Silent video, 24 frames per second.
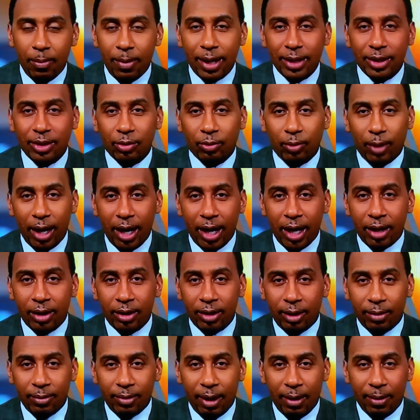mess around.
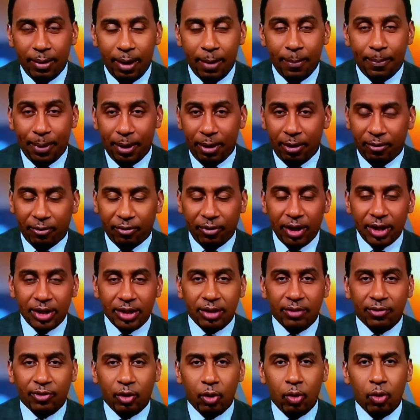I'm paraphrasing,
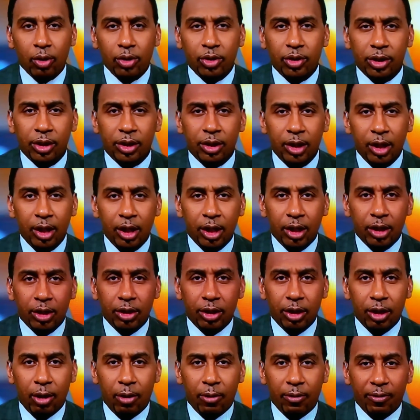of course. And
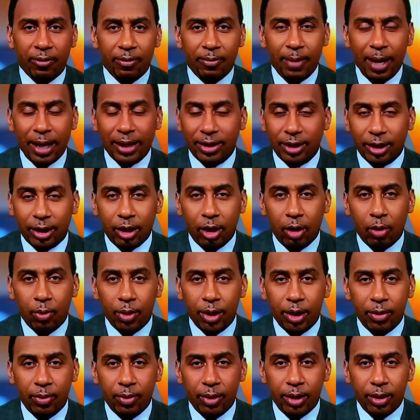in Mexico
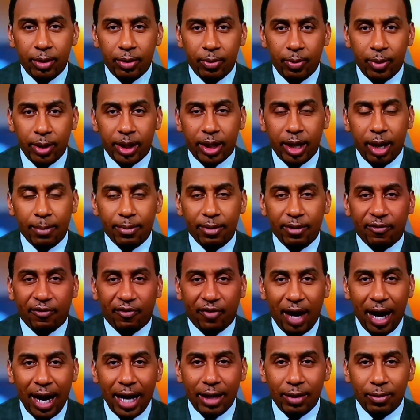we come to
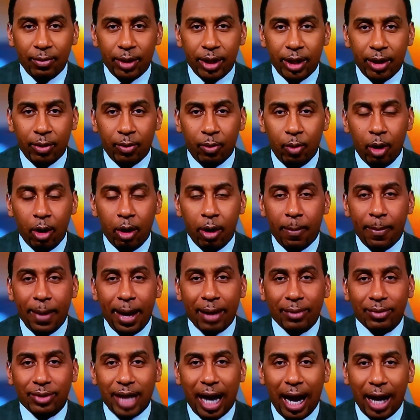fight. We don't worry
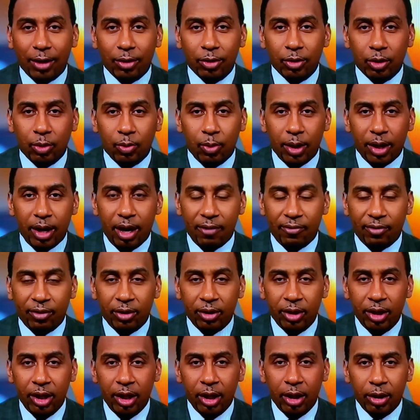about titles or
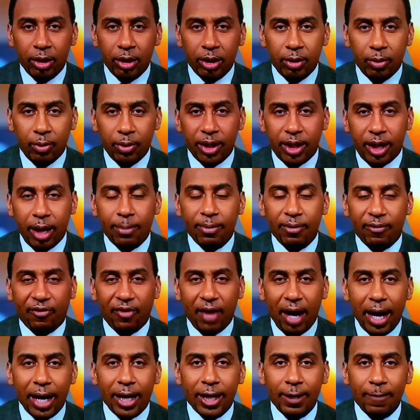whatever. We come to
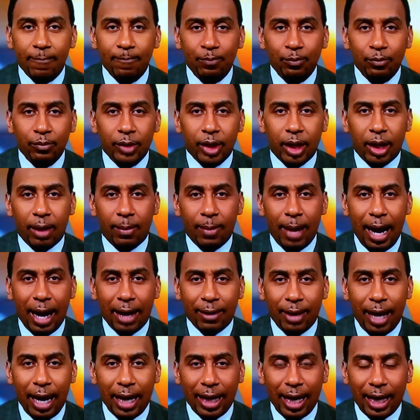fight.
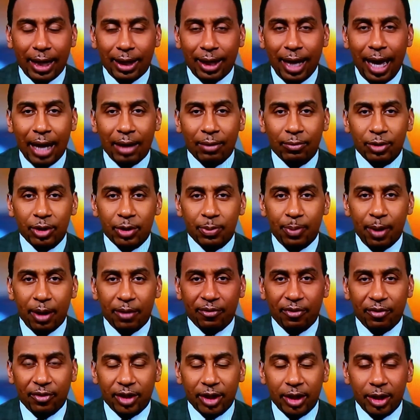I got a lot of respect
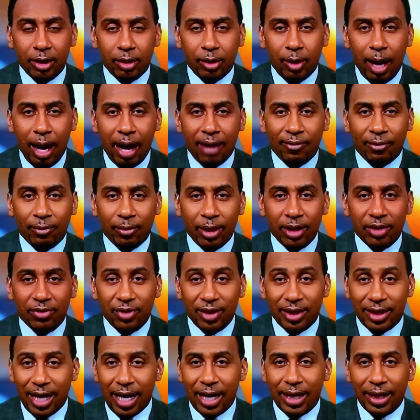from Canelo Alvarez for
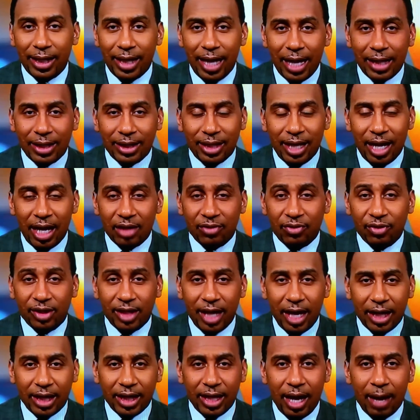taking that stance, for
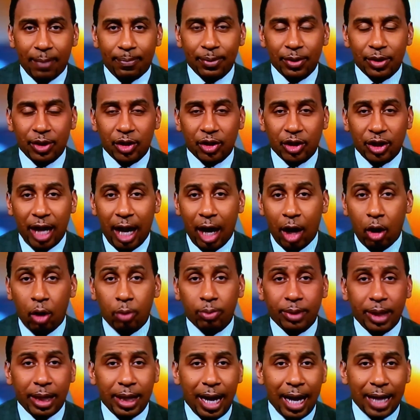taking that position. I
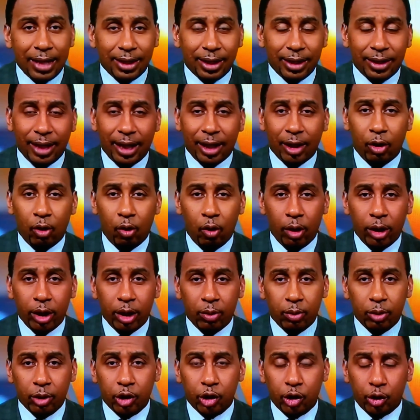hope that Oscar De La Hoya
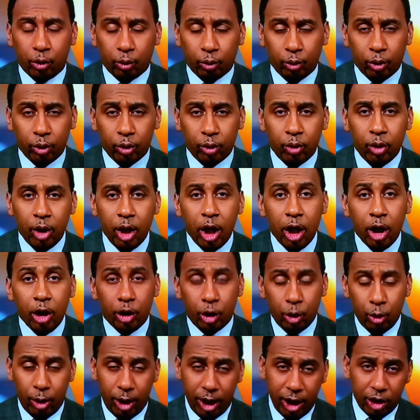was true
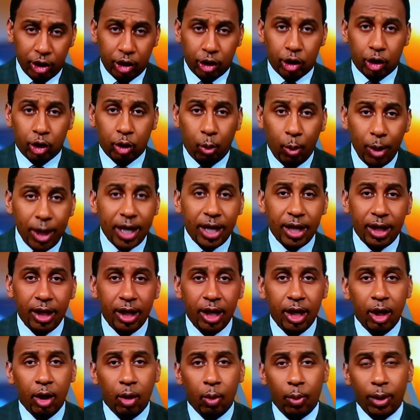to his tweet
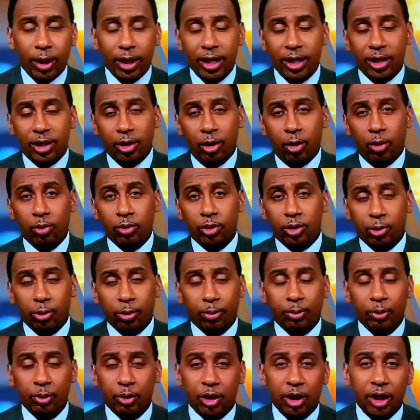when he told
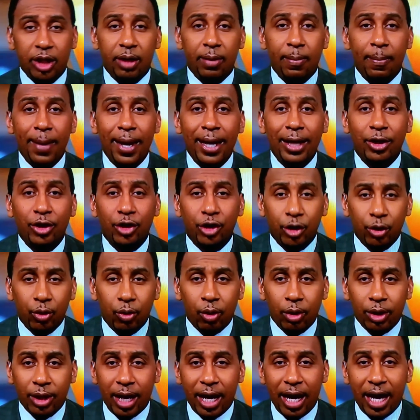Triple G to make
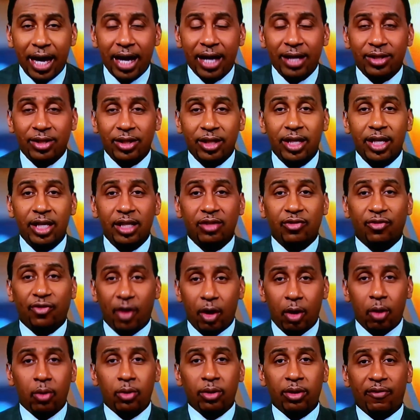sure to answer his
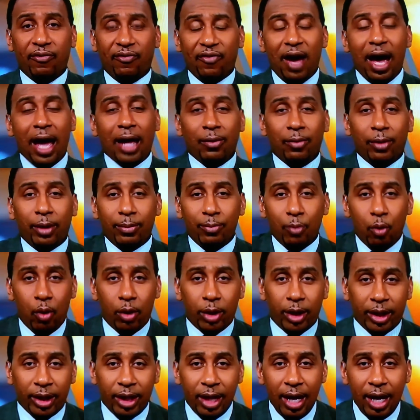phone the following morning.